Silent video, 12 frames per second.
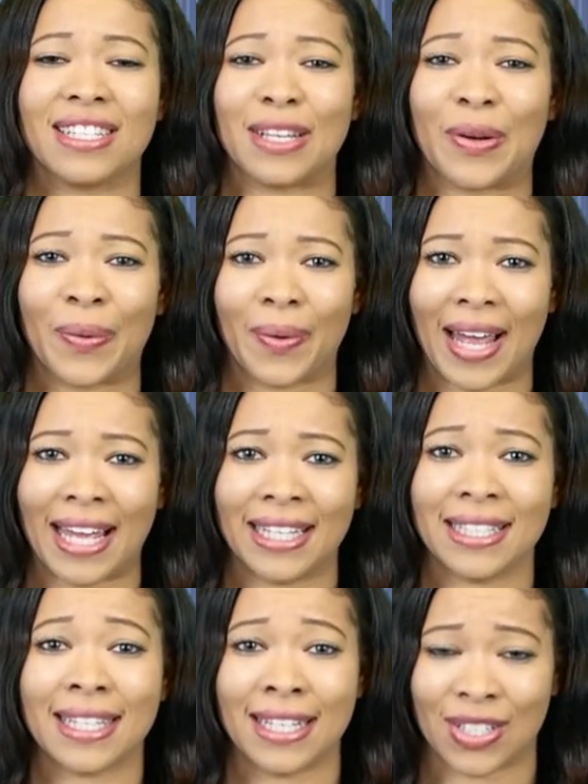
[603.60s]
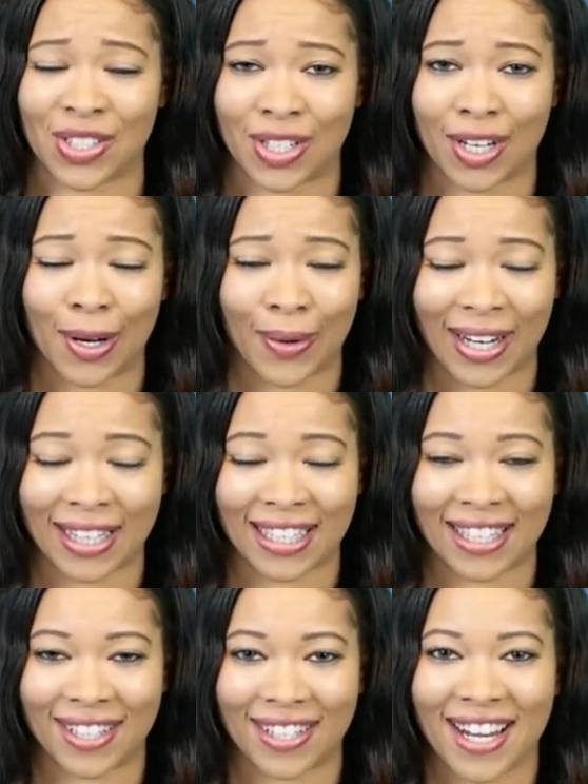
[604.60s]
is a great teacher, a great
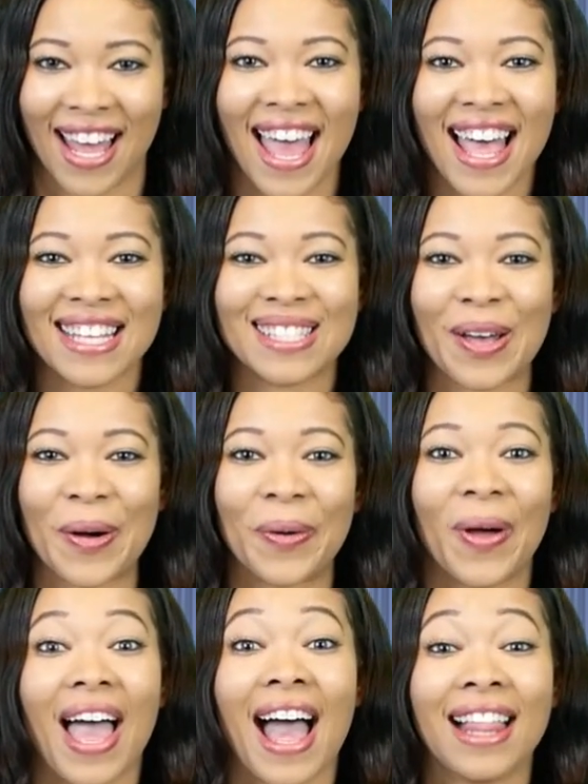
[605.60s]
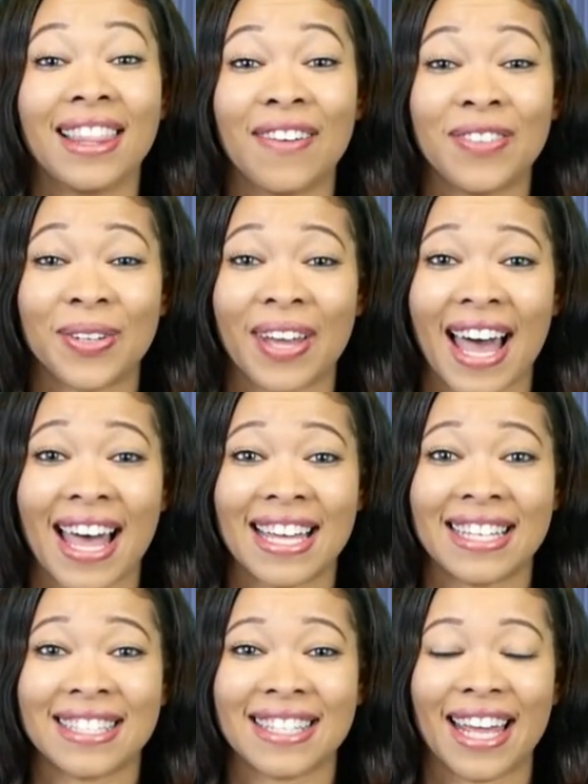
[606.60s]
leader. So I love you
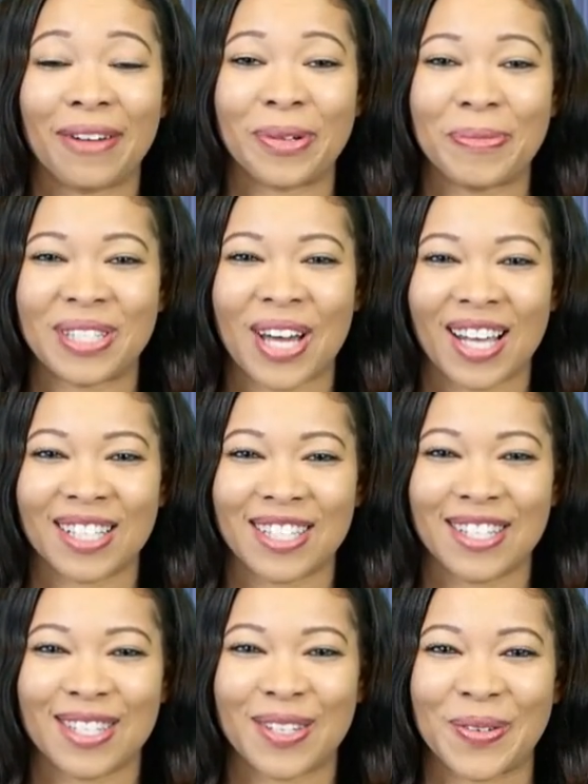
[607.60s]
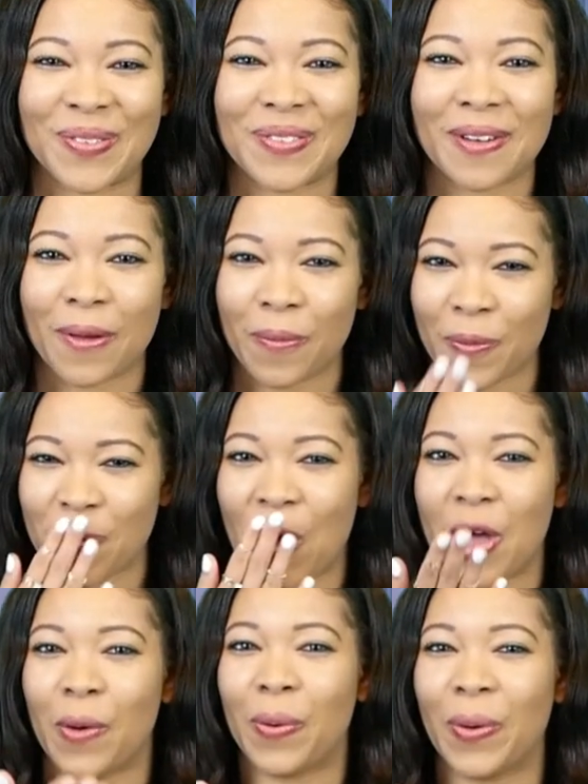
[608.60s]
guys, and we'll be talking to you soon.
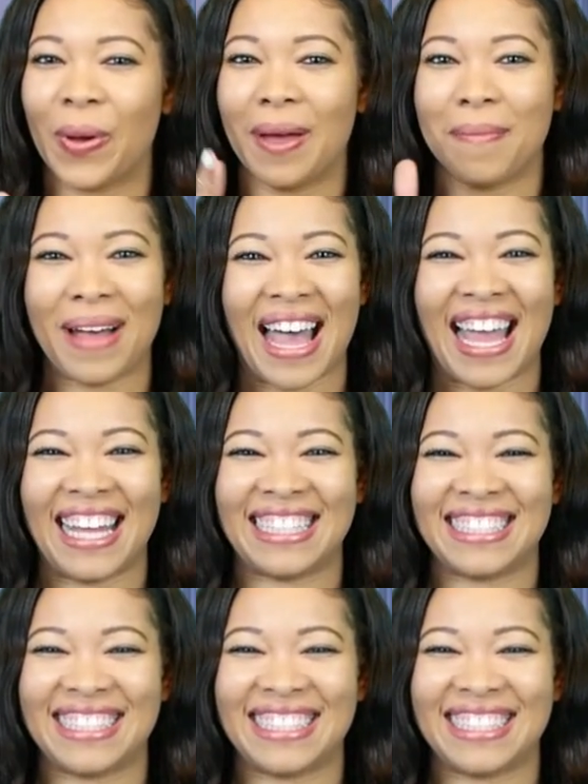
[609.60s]
Bye.